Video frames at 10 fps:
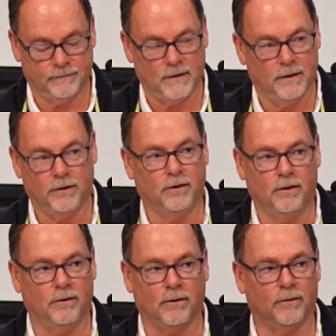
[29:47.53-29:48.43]
You,
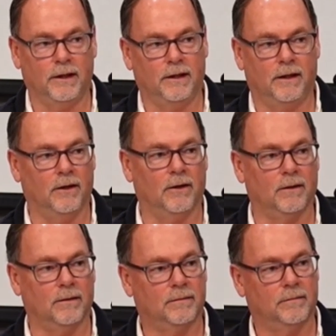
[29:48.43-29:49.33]
you don't need to
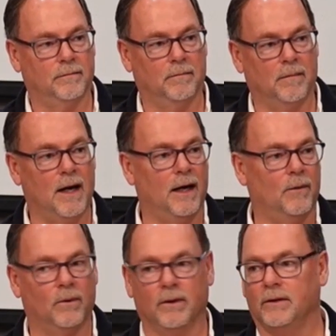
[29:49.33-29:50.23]
hear my
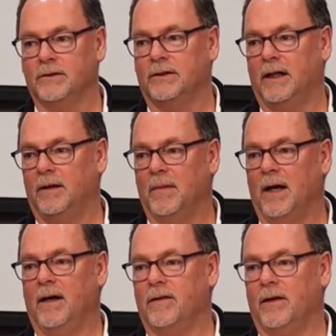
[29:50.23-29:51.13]
words and
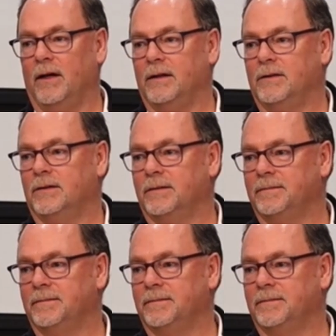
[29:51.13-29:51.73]
my thoughts